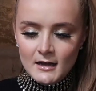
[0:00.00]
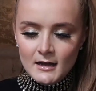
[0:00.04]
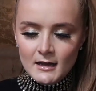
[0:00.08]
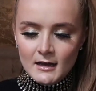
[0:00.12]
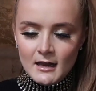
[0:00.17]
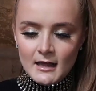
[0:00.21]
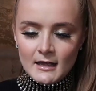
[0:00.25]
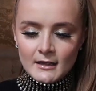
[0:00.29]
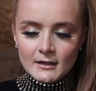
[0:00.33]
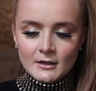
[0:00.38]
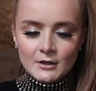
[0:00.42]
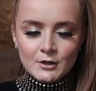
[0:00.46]

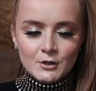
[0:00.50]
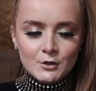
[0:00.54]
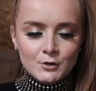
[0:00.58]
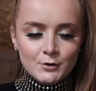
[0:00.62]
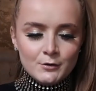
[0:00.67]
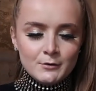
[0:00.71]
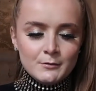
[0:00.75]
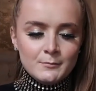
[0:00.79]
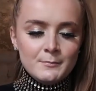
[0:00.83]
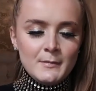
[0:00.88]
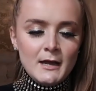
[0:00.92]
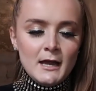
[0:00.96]
like a
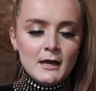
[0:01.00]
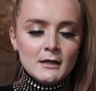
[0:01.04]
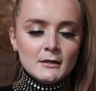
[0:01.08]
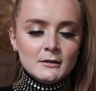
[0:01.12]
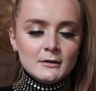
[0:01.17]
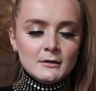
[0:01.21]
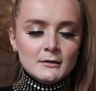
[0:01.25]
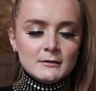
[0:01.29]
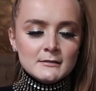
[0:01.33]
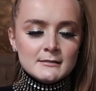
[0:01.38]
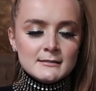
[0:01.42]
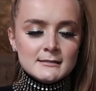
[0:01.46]

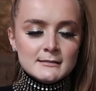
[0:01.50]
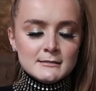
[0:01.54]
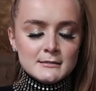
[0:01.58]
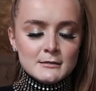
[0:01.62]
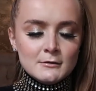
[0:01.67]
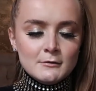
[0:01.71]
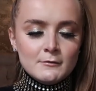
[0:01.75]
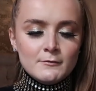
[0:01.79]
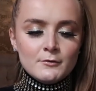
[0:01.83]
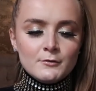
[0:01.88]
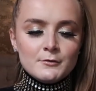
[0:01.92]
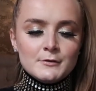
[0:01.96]
gunmetal
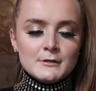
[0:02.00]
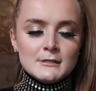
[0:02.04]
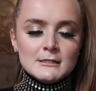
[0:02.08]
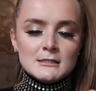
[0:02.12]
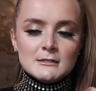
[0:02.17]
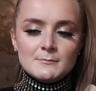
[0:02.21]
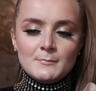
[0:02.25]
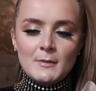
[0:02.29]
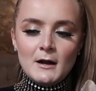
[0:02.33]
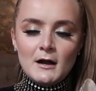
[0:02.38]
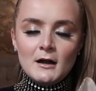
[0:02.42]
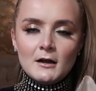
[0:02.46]
silvery
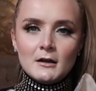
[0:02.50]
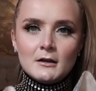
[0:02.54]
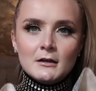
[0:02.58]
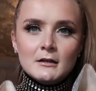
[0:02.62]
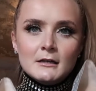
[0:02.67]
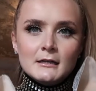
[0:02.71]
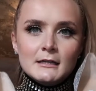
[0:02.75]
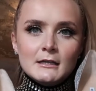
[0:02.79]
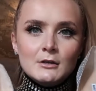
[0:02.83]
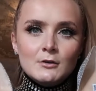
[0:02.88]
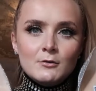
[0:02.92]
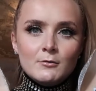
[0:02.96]

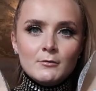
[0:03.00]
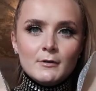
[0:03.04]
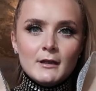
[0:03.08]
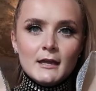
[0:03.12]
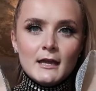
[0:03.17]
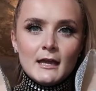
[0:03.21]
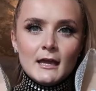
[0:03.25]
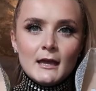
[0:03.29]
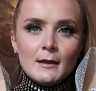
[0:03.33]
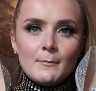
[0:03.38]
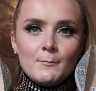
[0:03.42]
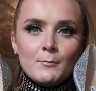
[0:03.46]
sparkly
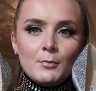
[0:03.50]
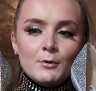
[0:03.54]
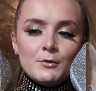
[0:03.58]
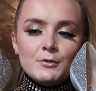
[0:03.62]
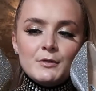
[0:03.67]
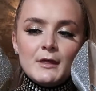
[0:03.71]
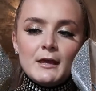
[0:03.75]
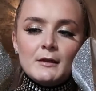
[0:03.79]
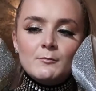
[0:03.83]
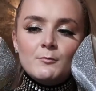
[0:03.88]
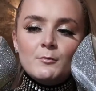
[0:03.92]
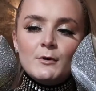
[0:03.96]
grey, but
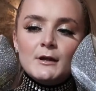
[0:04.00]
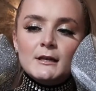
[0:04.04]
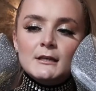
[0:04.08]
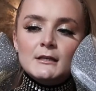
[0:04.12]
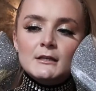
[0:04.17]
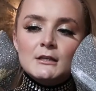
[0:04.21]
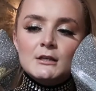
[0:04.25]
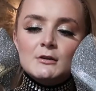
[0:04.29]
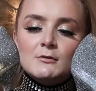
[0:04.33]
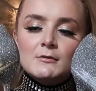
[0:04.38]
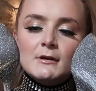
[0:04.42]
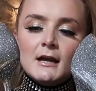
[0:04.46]
then
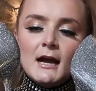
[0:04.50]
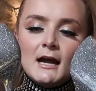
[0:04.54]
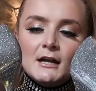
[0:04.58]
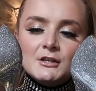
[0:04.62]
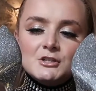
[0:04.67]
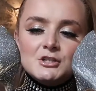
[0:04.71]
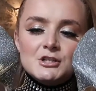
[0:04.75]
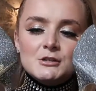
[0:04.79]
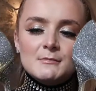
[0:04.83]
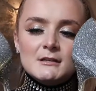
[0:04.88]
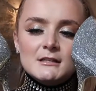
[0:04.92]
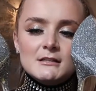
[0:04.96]
when you
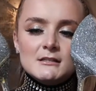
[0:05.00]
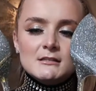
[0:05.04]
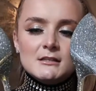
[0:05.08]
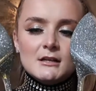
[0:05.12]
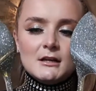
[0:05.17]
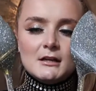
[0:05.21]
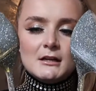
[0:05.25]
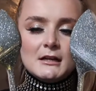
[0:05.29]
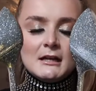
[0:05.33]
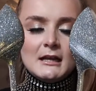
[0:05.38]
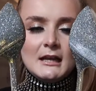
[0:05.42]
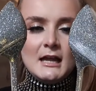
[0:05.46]
catch them in
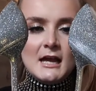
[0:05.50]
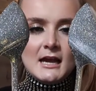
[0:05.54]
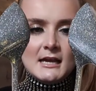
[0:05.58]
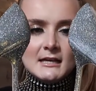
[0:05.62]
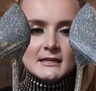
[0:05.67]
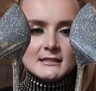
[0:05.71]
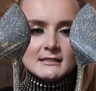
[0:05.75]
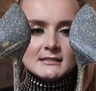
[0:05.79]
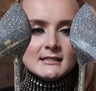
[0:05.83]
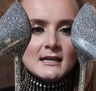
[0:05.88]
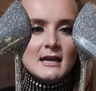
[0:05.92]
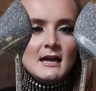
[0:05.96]
certain
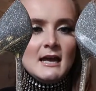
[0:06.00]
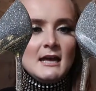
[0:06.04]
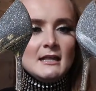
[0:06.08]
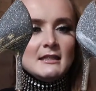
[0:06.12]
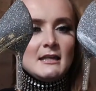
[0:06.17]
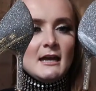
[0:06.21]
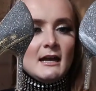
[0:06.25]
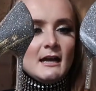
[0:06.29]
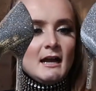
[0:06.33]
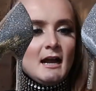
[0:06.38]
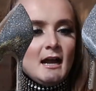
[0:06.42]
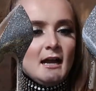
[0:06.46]
lights
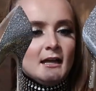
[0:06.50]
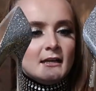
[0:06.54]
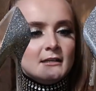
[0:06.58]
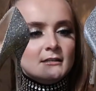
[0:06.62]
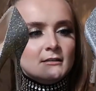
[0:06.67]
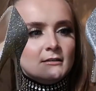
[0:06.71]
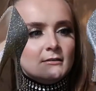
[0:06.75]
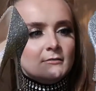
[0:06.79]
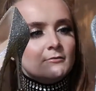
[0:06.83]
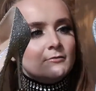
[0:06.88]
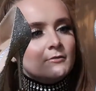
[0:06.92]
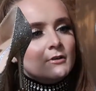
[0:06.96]
they're kind
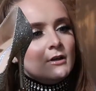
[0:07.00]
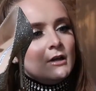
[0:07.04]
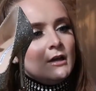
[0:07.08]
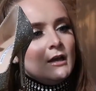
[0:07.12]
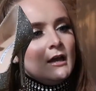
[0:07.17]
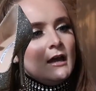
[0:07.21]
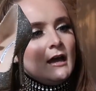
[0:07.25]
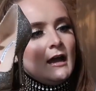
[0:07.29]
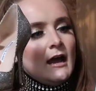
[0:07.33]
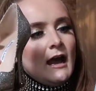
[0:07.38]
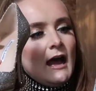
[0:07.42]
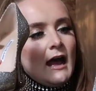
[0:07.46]
of
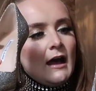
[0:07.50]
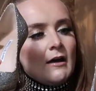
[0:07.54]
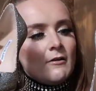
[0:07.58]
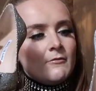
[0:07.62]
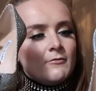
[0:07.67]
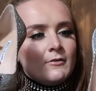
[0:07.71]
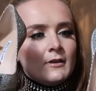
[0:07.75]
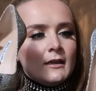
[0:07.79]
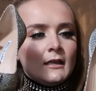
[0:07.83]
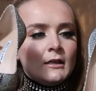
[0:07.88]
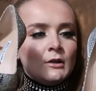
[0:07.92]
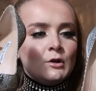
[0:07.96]

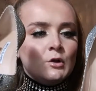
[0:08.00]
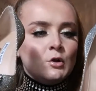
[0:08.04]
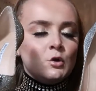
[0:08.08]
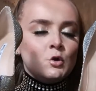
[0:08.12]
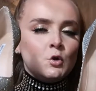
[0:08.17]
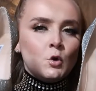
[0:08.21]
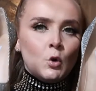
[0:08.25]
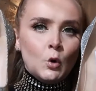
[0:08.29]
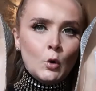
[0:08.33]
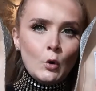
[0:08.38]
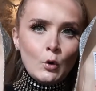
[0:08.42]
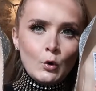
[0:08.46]
having
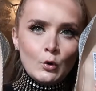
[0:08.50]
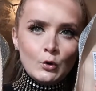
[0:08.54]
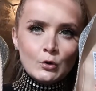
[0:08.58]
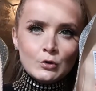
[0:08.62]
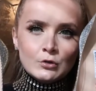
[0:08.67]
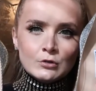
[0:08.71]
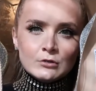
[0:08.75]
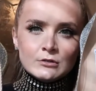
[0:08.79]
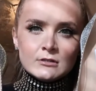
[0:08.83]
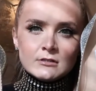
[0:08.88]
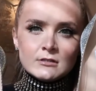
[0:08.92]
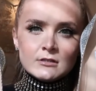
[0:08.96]

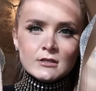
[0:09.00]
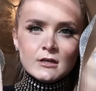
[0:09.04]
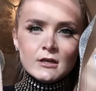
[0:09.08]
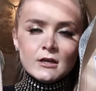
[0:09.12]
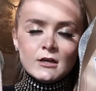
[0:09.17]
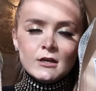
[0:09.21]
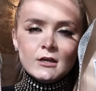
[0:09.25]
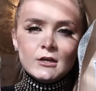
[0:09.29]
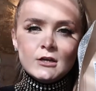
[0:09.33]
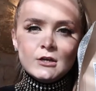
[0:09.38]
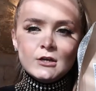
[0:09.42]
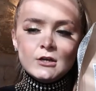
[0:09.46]
gold
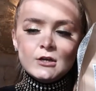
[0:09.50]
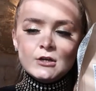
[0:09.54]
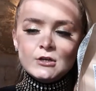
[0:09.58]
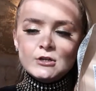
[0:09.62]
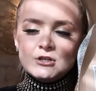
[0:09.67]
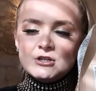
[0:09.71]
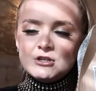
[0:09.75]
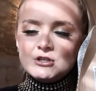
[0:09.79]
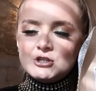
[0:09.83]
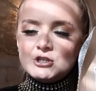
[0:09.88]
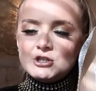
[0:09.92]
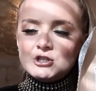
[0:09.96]

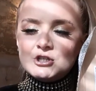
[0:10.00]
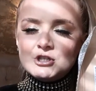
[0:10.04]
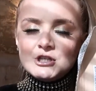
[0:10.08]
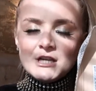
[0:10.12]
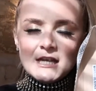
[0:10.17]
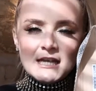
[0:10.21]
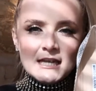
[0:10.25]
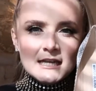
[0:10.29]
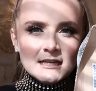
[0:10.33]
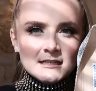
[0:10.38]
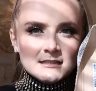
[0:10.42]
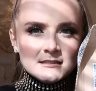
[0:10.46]

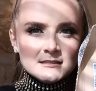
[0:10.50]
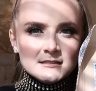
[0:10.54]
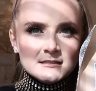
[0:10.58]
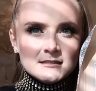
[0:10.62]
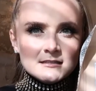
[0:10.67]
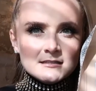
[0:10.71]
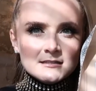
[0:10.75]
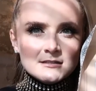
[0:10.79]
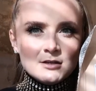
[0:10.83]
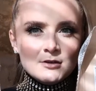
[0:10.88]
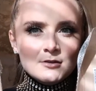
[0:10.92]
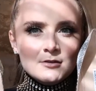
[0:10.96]

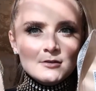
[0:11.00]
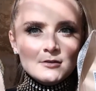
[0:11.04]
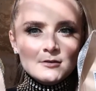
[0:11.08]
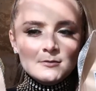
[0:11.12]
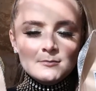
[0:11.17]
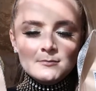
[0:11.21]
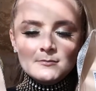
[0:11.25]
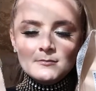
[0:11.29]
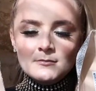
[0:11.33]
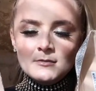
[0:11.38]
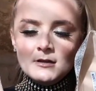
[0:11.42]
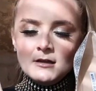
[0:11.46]
sheens to
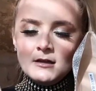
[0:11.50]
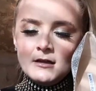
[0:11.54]
them.